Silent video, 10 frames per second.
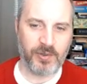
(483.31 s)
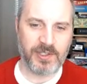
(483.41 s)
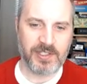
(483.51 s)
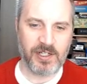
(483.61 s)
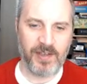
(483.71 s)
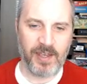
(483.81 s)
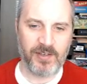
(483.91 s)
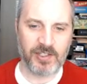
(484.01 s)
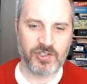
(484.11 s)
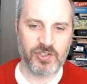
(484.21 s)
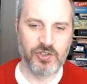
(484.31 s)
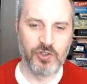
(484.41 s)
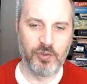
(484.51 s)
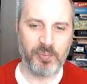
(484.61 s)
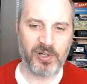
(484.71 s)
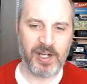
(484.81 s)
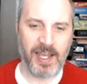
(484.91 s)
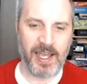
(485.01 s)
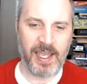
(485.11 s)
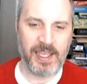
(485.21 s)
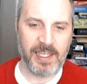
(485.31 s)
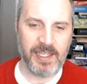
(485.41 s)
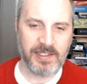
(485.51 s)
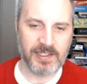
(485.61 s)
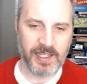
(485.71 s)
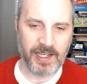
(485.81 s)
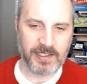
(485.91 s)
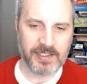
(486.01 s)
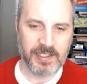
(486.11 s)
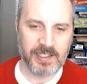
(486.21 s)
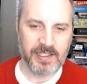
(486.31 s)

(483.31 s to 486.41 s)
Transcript: instead of having a super high intellect,